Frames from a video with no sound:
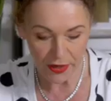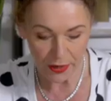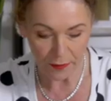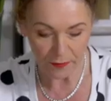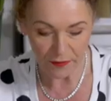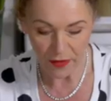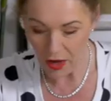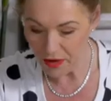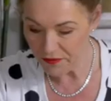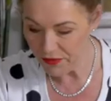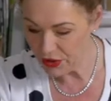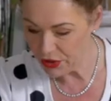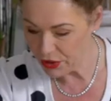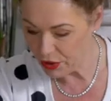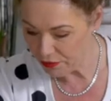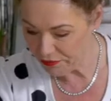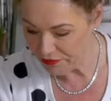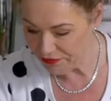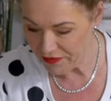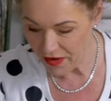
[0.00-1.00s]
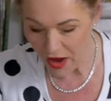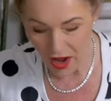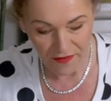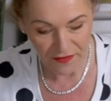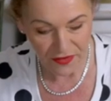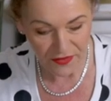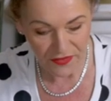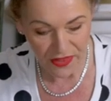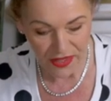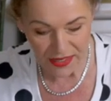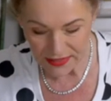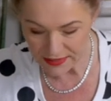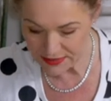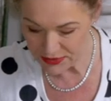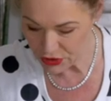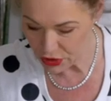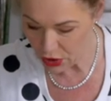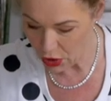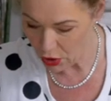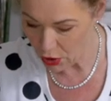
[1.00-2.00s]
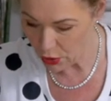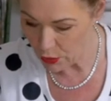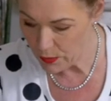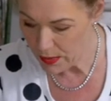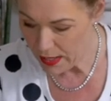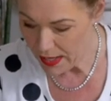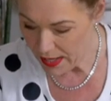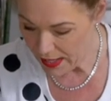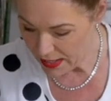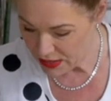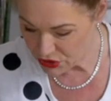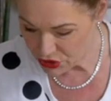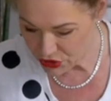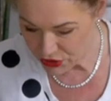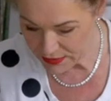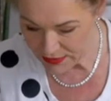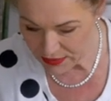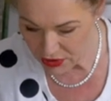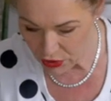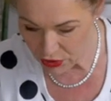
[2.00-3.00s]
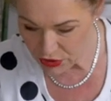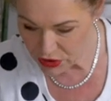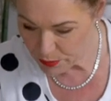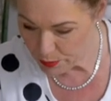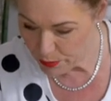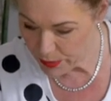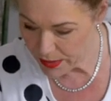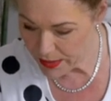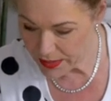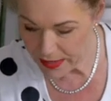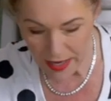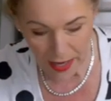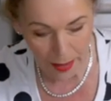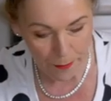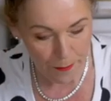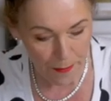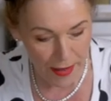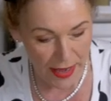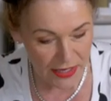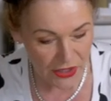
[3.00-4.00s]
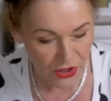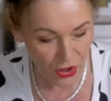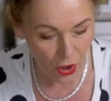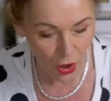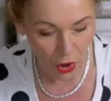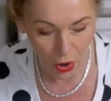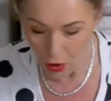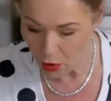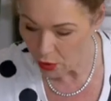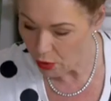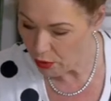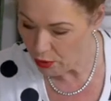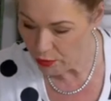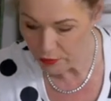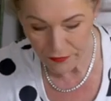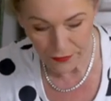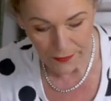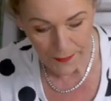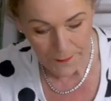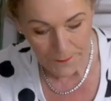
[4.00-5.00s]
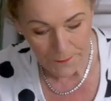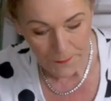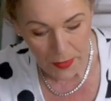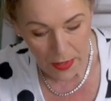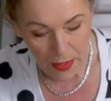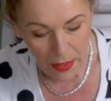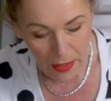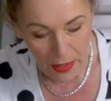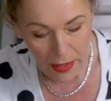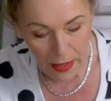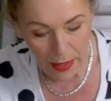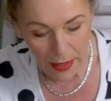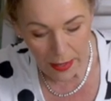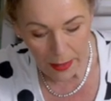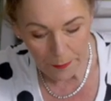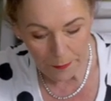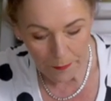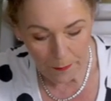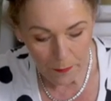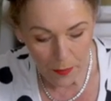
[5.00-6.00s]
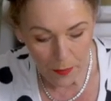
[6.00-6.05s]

i have only got five of these. So it's just going to be a matter of, um,